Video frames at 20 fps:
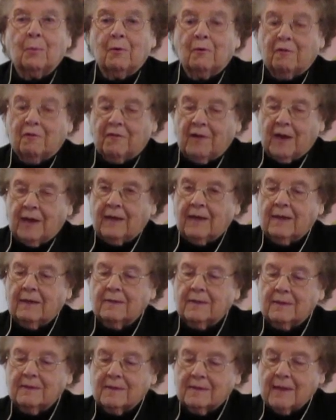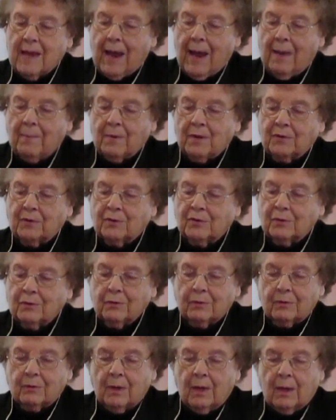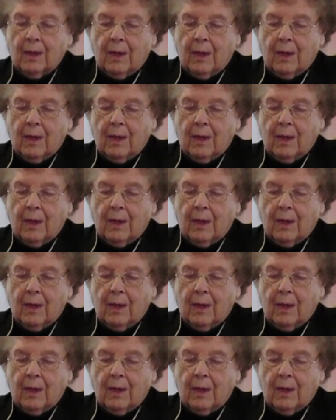profaning the Sabbath too.